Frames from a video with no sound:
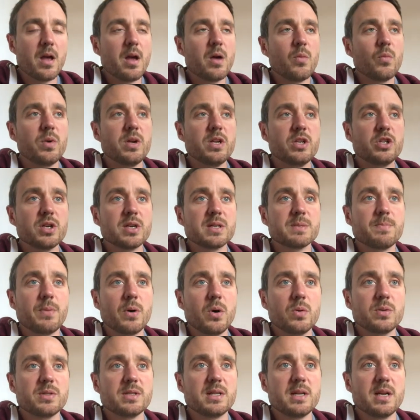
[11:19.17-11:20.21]
We just
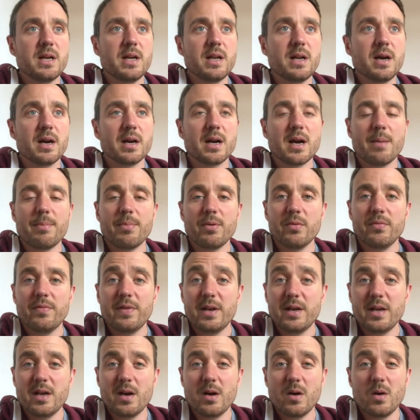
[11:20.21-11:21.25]
posted a couple
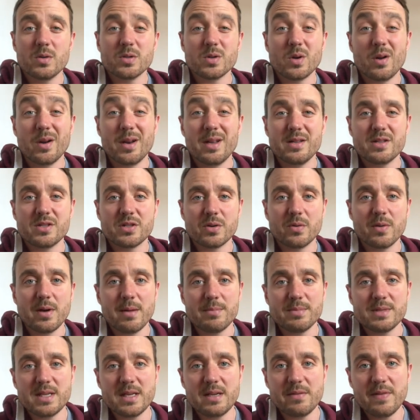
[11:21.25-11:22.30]
videos on Instagram
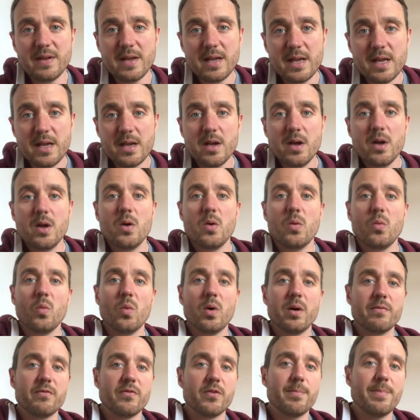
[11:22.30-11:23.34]
TV,
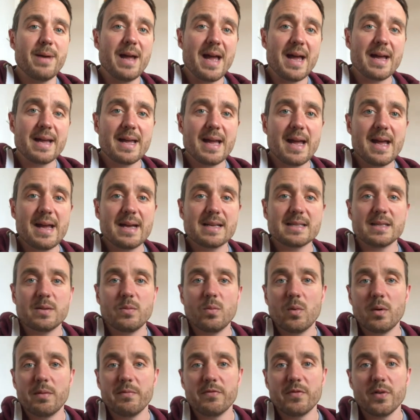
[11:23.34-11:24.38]
one for pancakes and
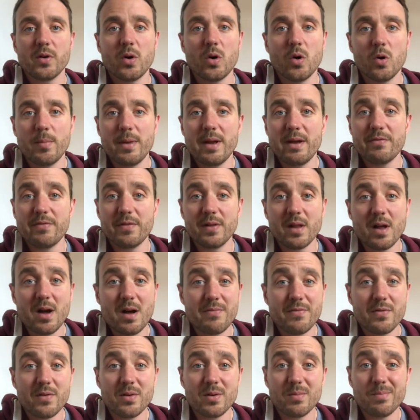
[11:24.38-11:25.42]
one for homemade
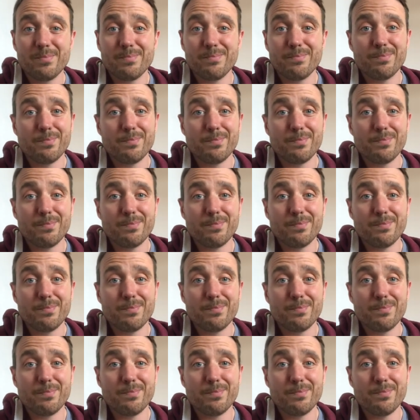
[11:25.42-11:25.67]
falafel.